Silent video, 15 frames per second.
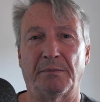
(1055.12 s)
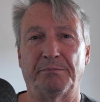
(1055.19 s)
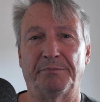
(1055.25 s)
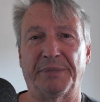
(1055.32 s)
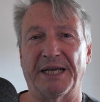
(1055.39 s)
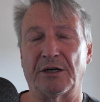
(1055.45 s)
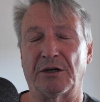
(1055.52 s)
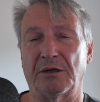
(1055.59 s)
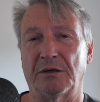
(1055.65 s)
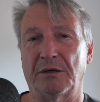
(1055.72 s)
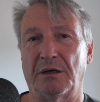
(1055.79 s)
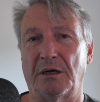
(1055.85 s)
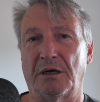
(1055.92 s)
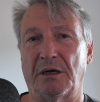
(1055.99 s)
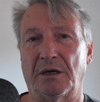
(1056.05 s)
better,
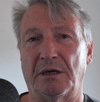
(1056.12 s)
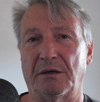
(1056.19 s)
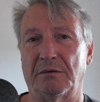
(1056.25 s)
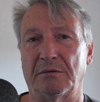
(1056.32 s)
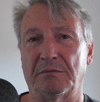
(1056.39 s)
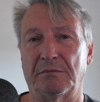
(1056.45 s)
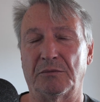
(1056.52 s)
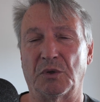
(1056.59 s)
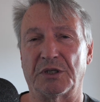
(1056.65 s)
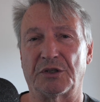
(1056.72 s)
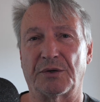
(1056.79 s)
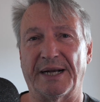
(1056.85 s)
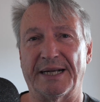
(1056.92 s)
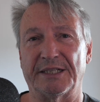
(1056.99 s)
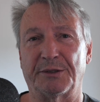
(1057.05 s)
more
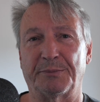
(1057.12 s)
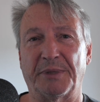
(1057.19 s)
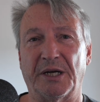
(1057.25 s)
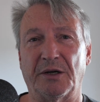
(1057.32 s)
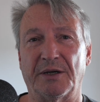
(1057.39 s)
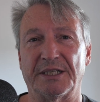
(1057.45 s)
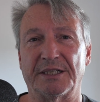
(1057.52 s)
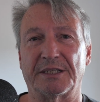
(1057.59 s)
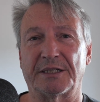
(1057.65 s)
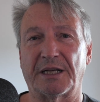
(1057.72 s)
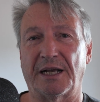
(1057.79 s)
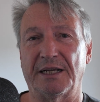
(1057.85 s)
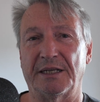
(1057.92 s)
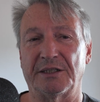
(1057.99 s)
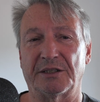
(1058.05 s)
transparent
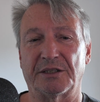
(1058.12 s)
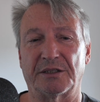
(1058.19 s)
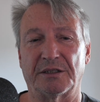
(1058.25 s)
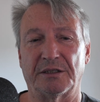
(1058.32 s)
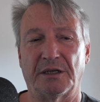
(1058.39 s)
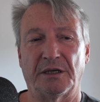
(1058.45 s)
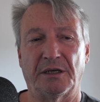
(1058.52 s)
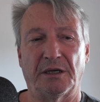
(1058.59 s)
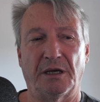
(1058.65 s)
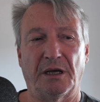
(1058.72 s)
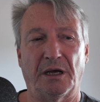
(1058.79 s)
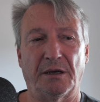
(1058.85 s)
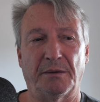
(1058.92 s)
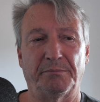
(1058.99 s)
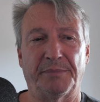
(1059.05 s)
science,
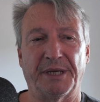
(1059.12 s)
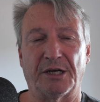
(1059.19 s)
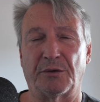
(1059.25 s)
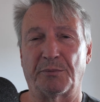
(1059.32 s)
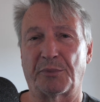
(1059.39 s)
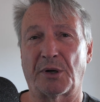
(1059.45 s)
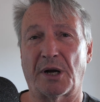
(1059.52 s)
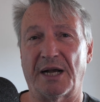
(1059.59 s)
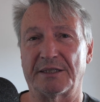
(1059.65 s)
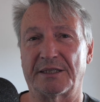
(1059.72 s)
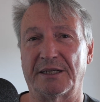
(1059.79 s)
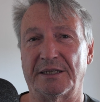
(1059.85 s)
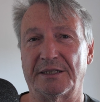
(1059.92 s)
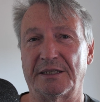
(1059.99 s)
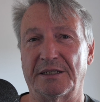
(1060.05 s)
better
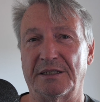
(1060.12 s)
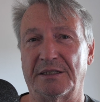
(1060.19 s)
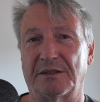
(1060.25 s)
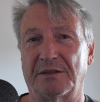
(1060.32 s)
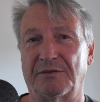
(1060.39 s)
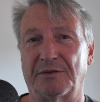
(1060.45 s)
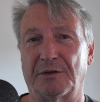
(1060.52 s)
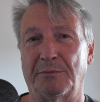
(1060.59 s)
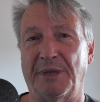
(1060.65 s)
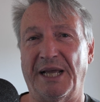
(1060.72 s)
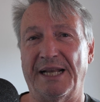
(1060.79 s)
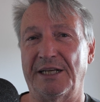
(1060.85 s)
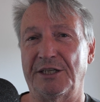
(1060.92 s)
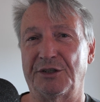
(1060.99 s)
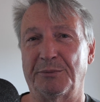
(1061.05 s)
processes for
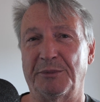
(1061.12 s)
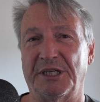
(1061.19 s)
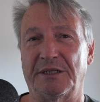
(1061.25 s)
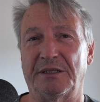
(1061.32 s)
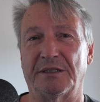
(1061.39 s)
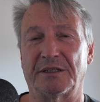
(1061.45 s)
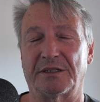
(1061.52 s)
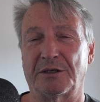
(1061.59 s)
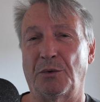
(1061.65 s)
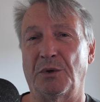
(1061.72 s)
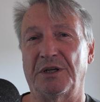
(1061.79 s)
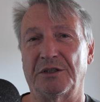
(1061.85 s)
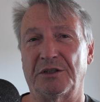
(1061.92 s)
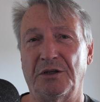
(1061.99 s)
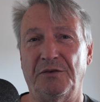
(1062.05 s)
management, and so
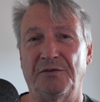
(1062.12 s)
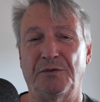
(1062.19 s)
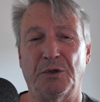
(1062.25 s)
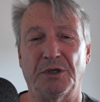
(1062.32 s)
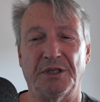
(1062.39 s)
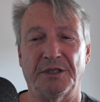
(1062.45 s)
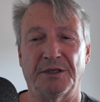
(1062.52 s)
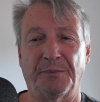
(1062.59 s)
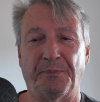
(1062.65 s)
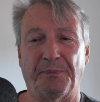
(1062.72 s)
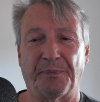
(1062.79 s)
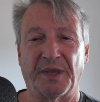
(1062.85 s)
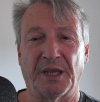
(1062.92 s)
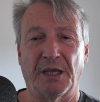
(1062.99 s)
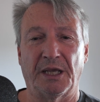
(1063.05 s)
on and so forth,
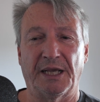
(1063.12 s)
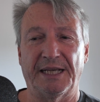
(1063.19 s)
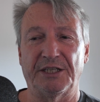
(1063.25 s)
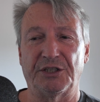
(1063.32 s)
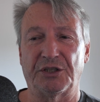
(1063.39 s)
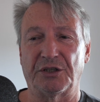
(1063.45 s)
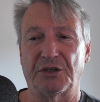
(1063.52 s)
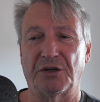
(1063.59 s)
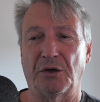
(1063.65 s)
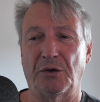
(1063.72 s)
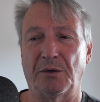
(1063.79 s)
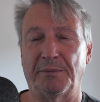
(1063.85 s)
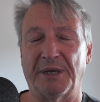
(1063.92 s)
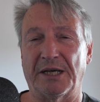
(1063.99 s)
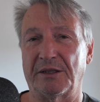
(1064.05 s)
he should know
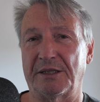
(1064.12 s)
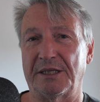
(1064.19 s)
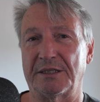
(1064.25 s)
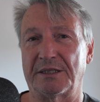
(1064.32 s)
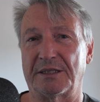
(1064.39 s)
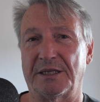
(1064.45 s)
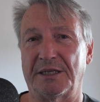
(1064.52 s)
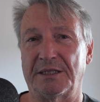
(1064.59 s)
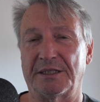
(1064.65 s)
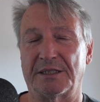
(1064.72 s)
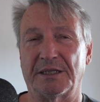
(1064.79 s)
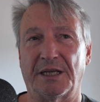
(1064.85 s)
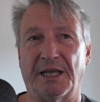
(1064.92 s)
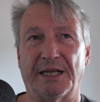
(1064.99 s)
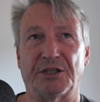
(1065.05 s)
about these
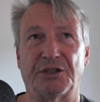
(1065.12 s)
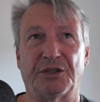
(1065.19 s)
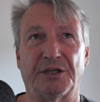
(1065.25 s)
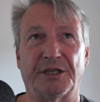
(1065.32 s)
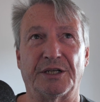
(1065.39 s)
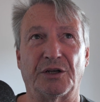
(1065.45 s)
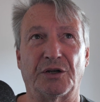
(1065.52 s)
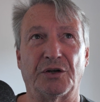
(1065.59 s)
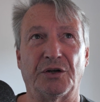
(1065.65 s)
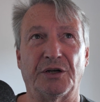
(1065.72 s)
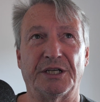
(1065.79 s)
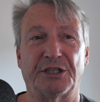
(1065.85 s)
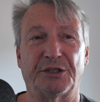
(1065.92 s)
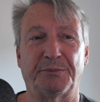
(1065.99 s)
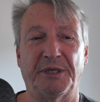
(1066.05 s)
things and should
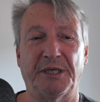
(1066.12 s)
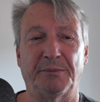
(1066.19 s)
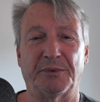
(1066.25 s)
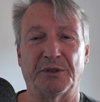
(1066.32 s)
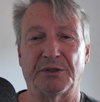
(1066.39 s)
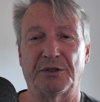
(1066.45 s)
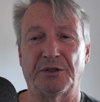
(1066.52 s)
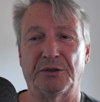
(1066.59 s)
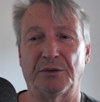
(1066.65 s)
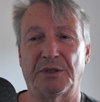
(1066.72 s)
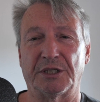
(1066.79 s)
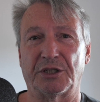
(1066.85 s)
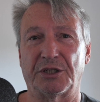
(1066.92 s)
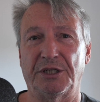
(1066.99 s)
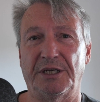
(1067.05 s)
encourage people to
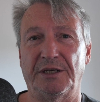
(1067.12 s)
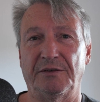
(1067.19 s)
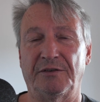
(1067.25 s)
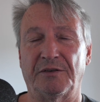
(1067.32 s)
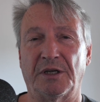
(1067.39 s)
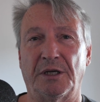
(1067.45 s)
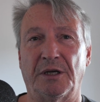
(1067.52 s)
achieve